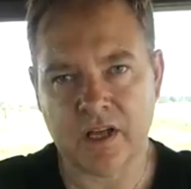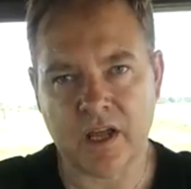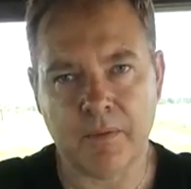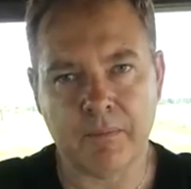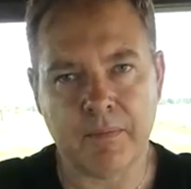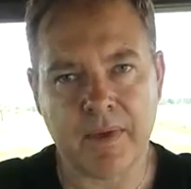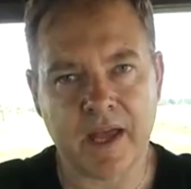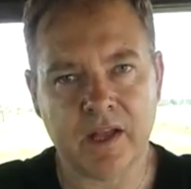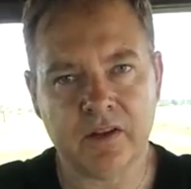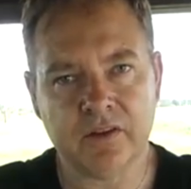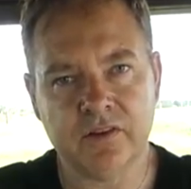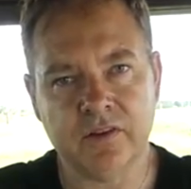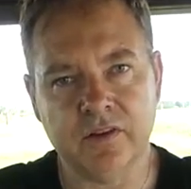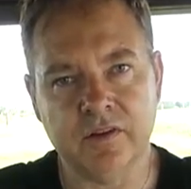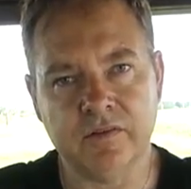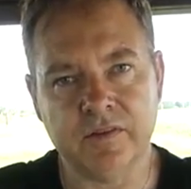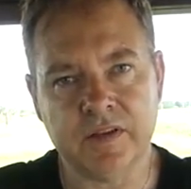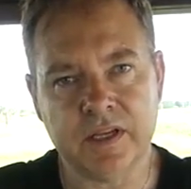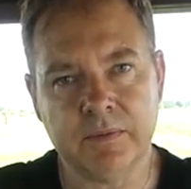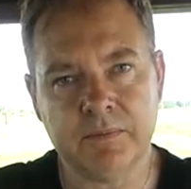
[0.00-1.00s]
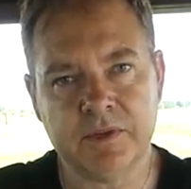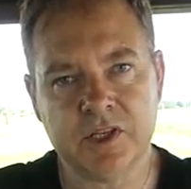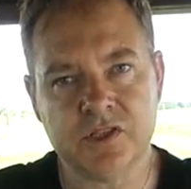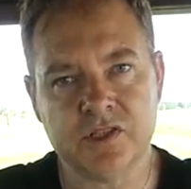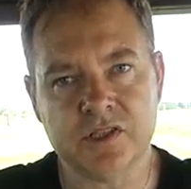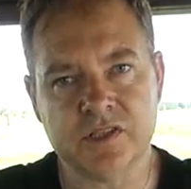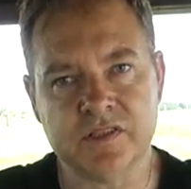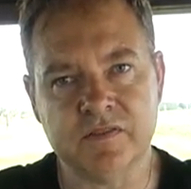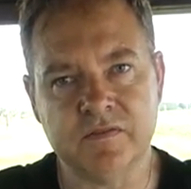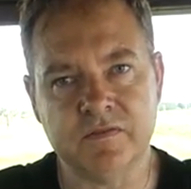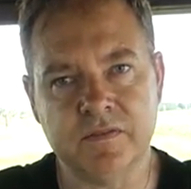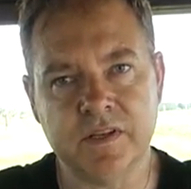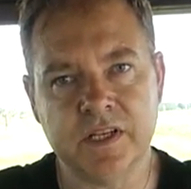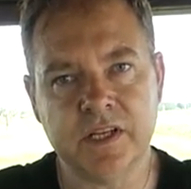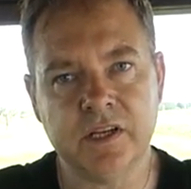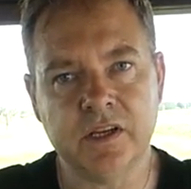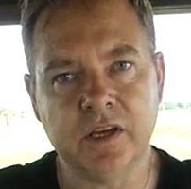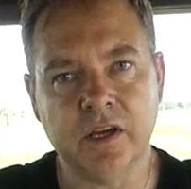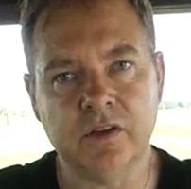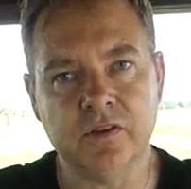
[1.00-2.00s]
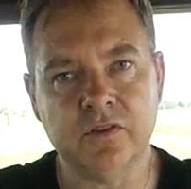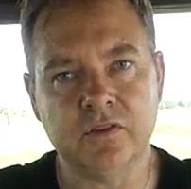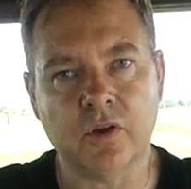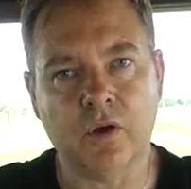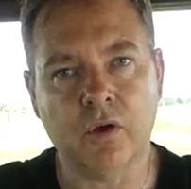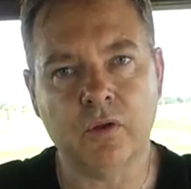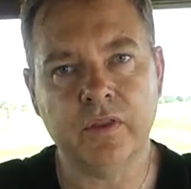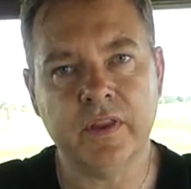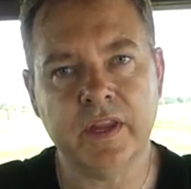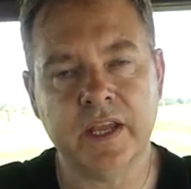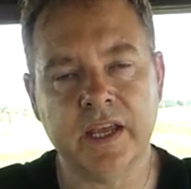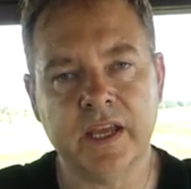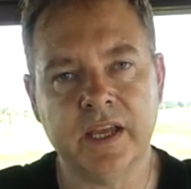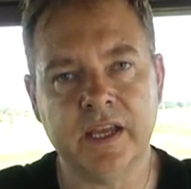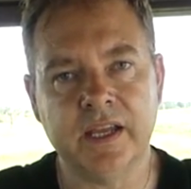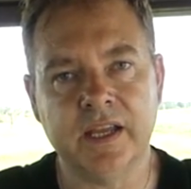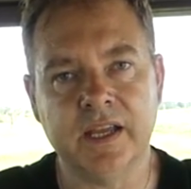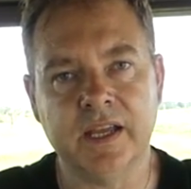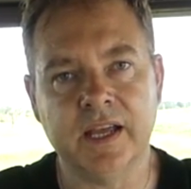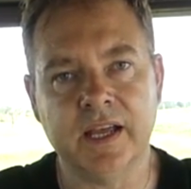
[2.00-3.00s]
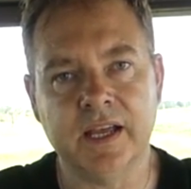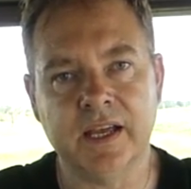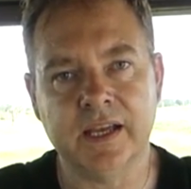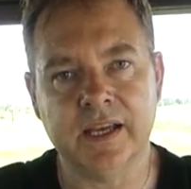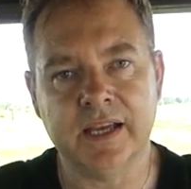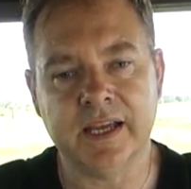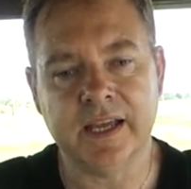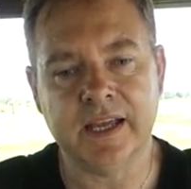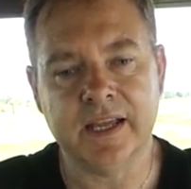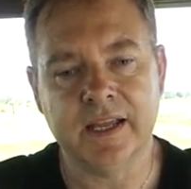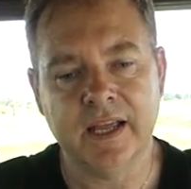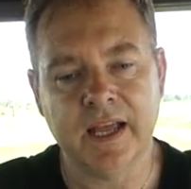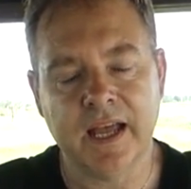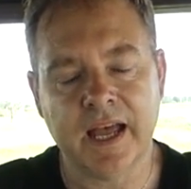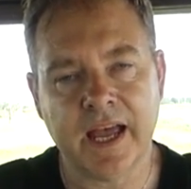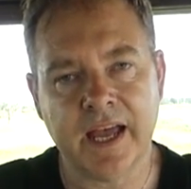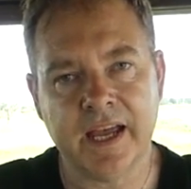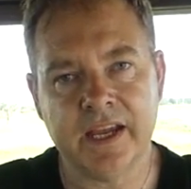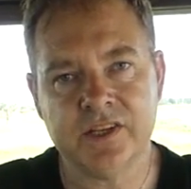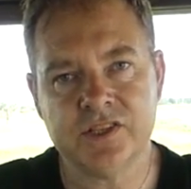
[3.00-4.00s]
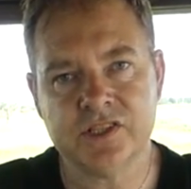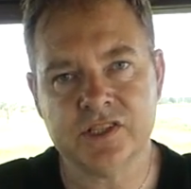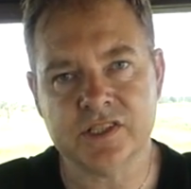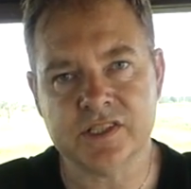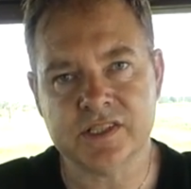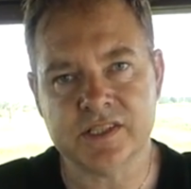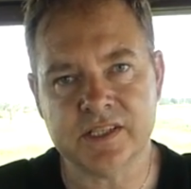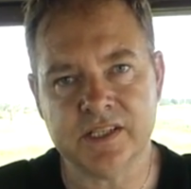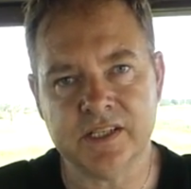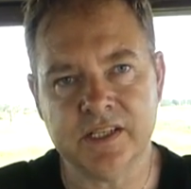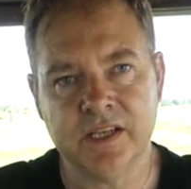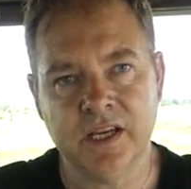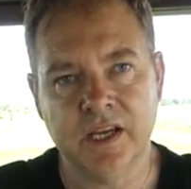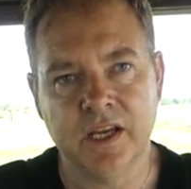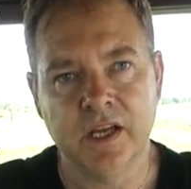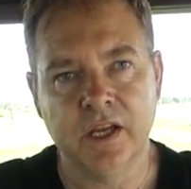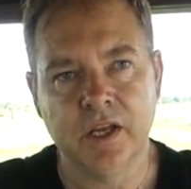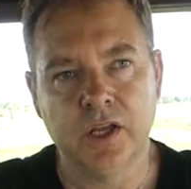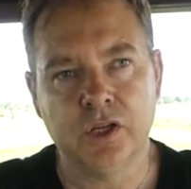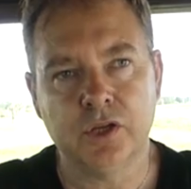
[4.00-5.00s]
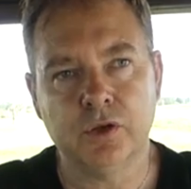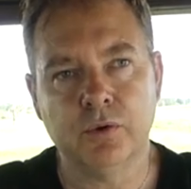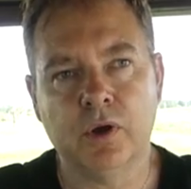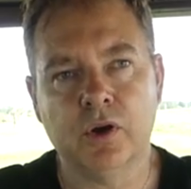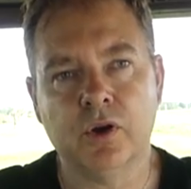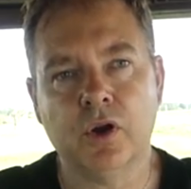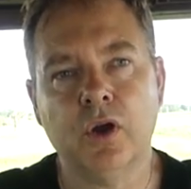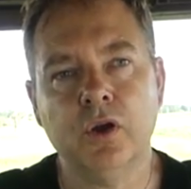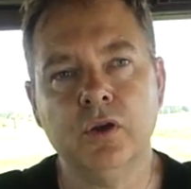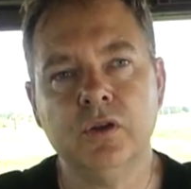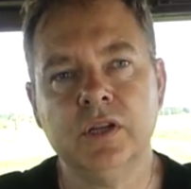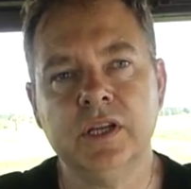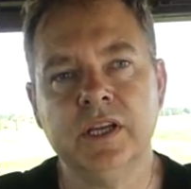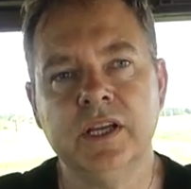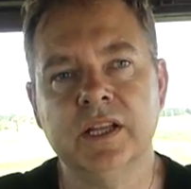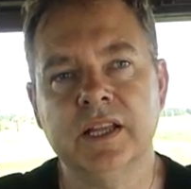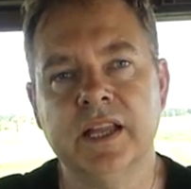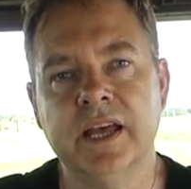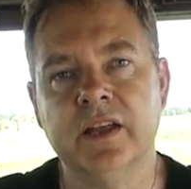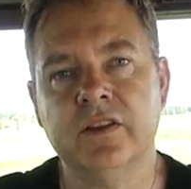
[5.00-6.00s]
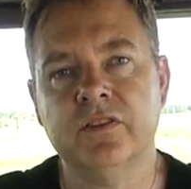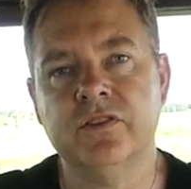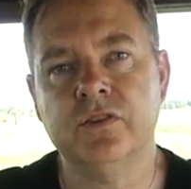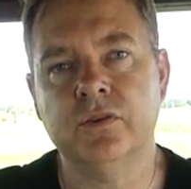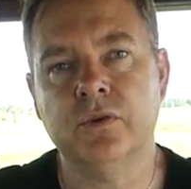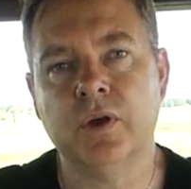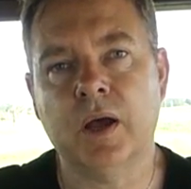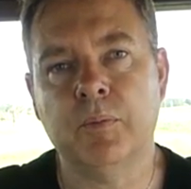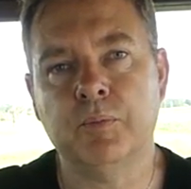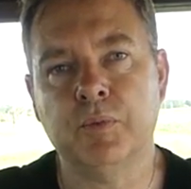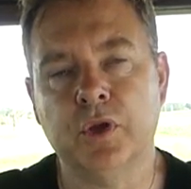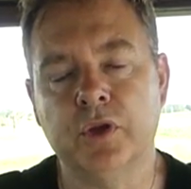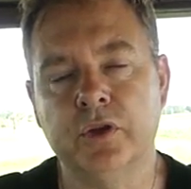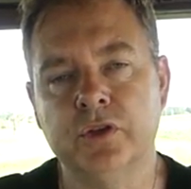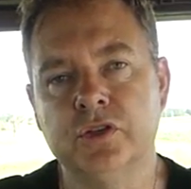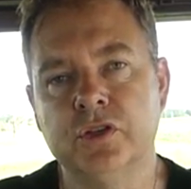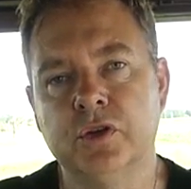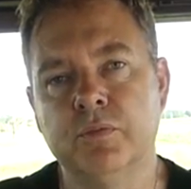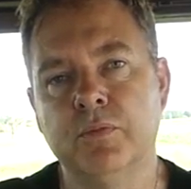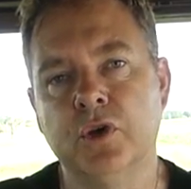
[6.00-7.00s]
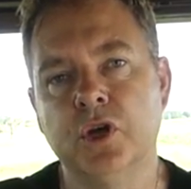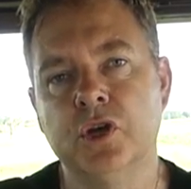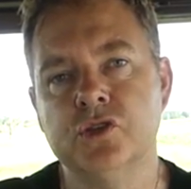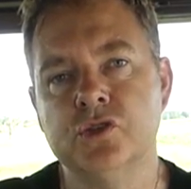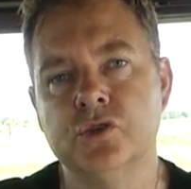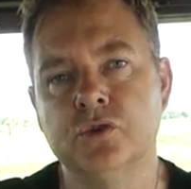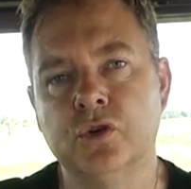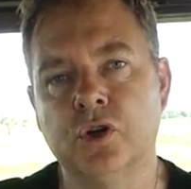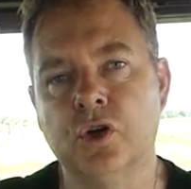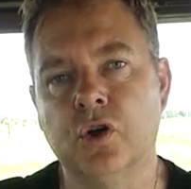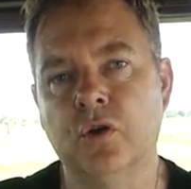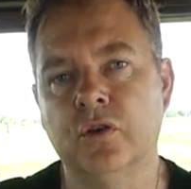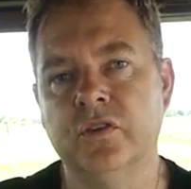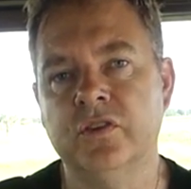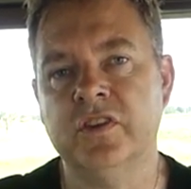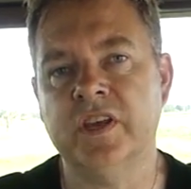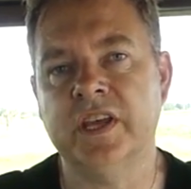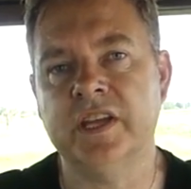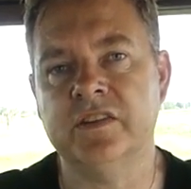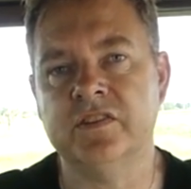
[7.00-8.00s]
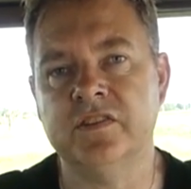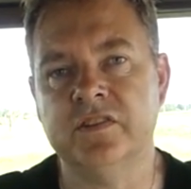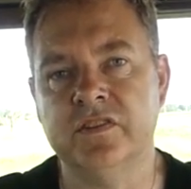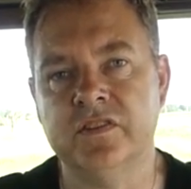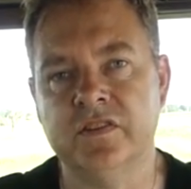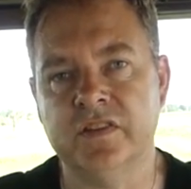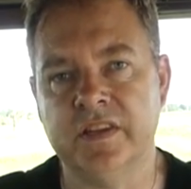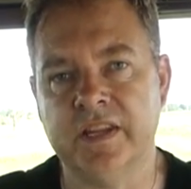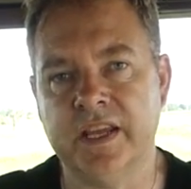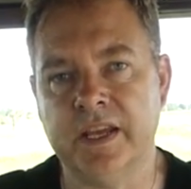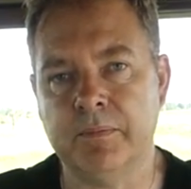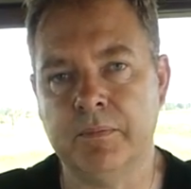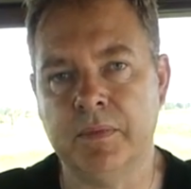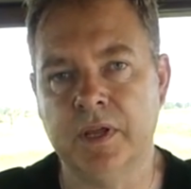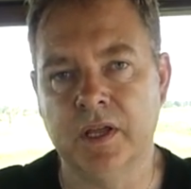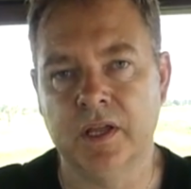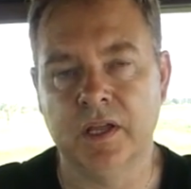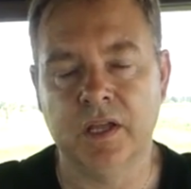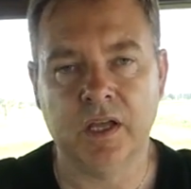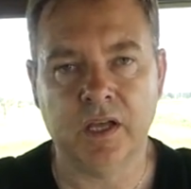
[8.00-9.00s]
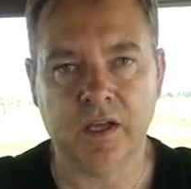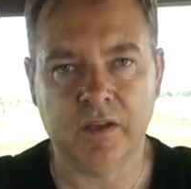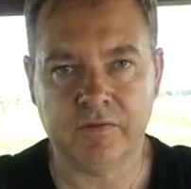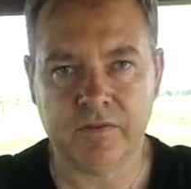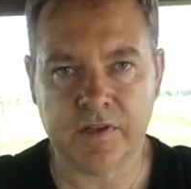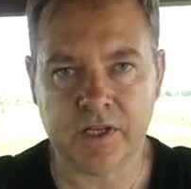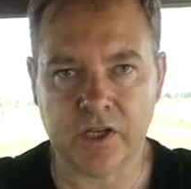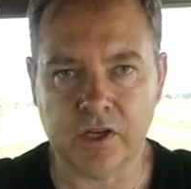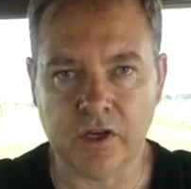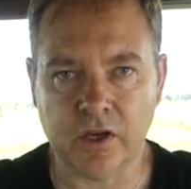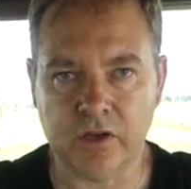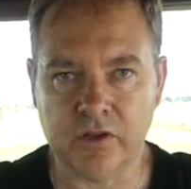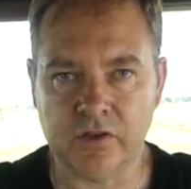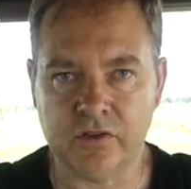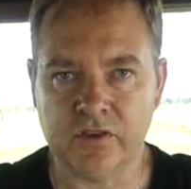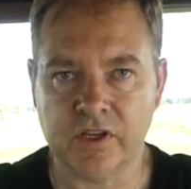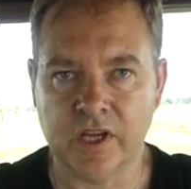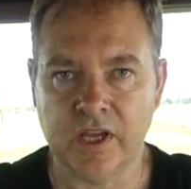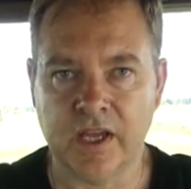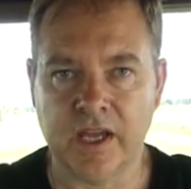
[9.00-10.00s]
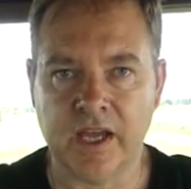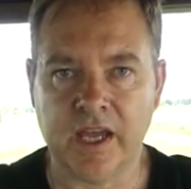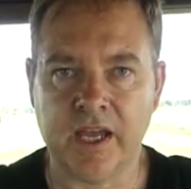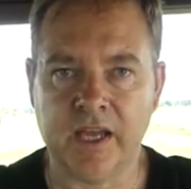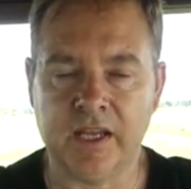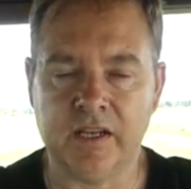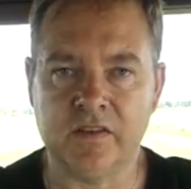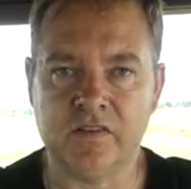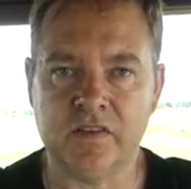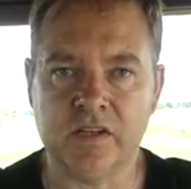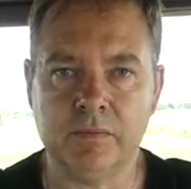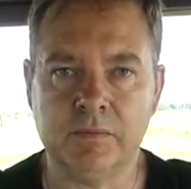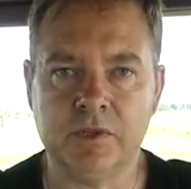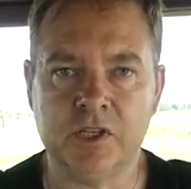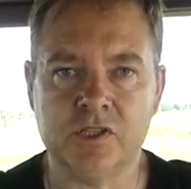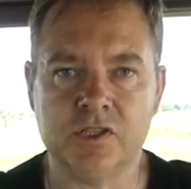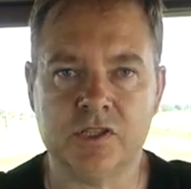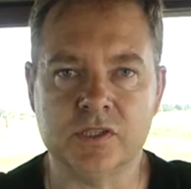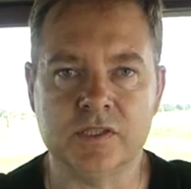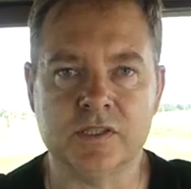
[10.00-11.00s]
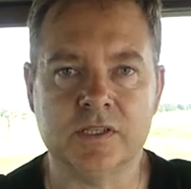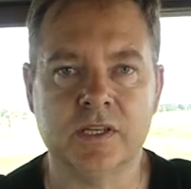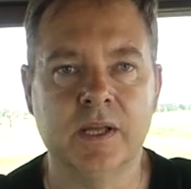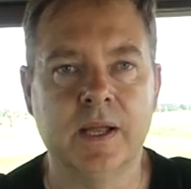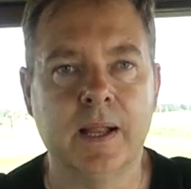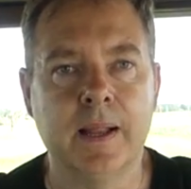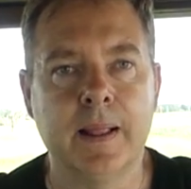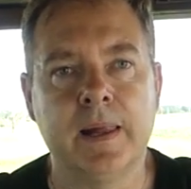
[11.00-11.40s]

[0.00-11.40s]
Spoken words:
amount of images and videos on their agency, you are only allowed to upload commercial content to them, videos and images.